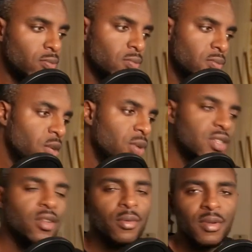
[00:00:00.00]
It
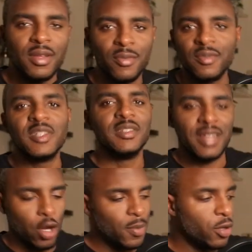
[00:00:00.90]
wasn't
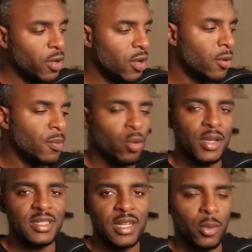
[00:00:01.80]
terrible, Boys
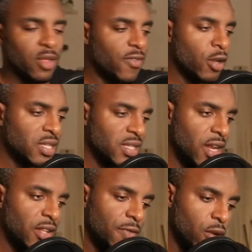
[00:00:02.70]
dealing with farts, that's not a
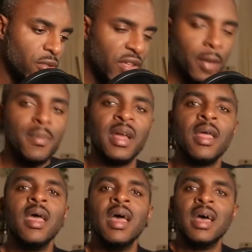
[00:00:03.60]
difficult thing. But
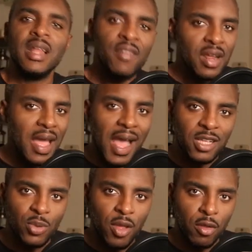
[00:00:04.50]
living in a house
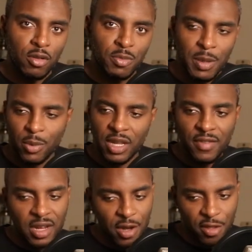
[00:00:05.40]
with all those people, living
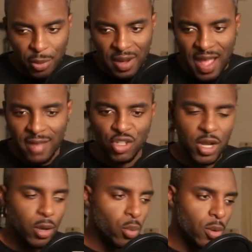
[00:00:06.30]
in a 3.5
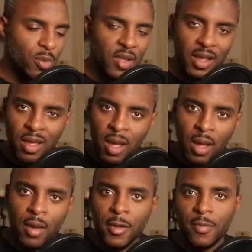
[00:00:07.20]
sharing room with like
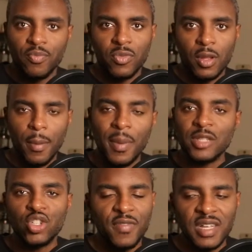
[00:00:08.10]
a bunch
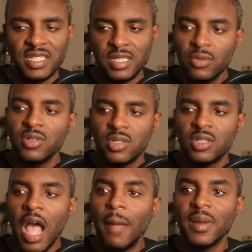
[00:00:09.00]
of us, it was
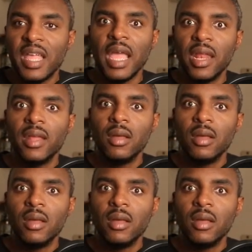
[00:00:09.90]
complicated.